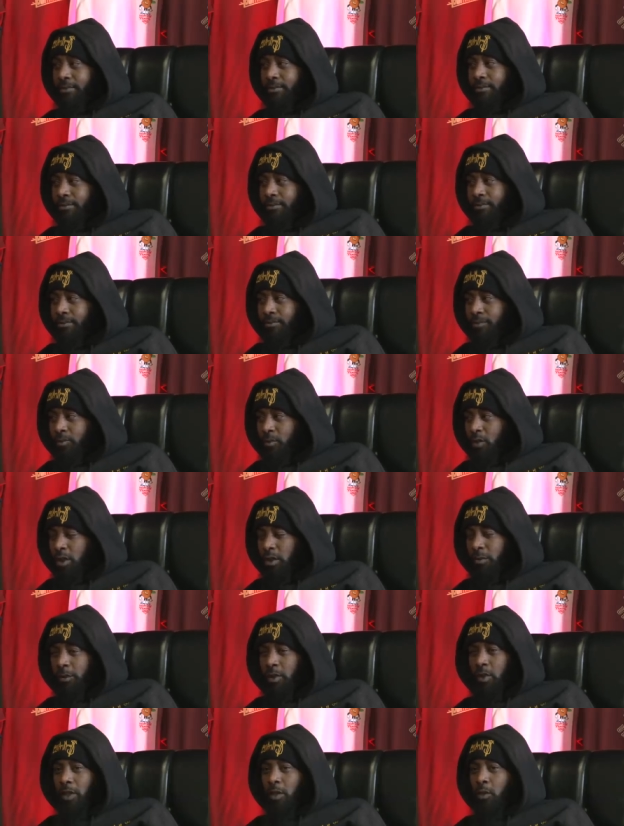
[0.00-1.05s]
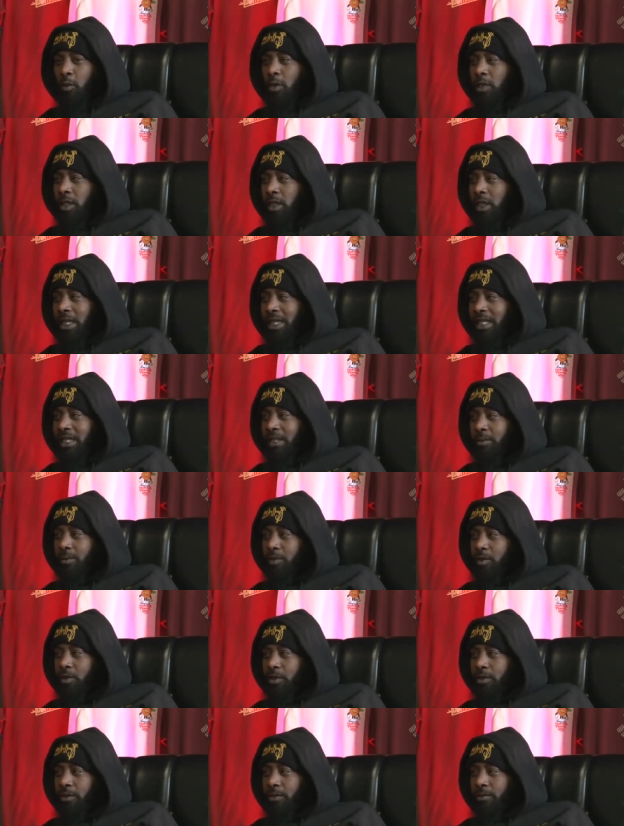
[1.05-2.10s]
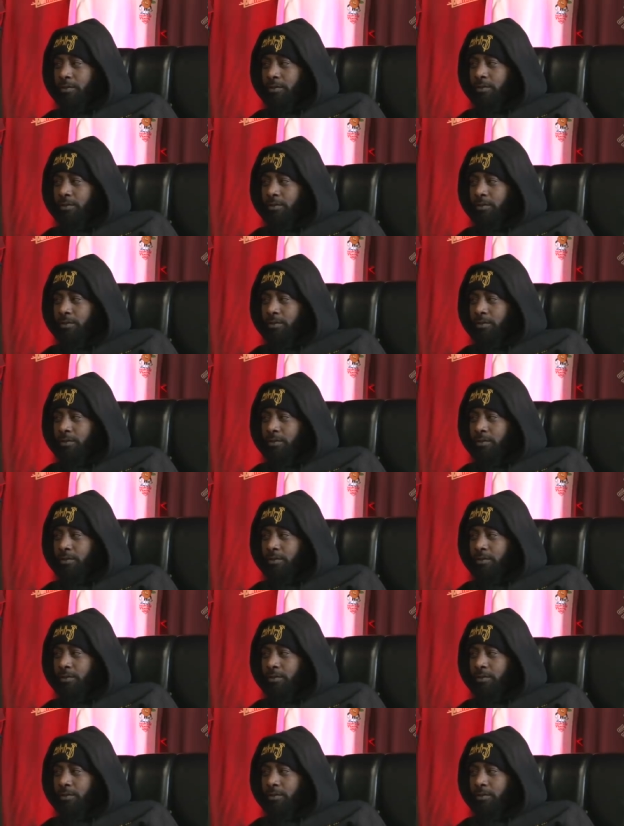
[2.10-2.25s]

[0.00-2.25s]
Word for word: Mm -hmm. Come on at one o'clock in the morning.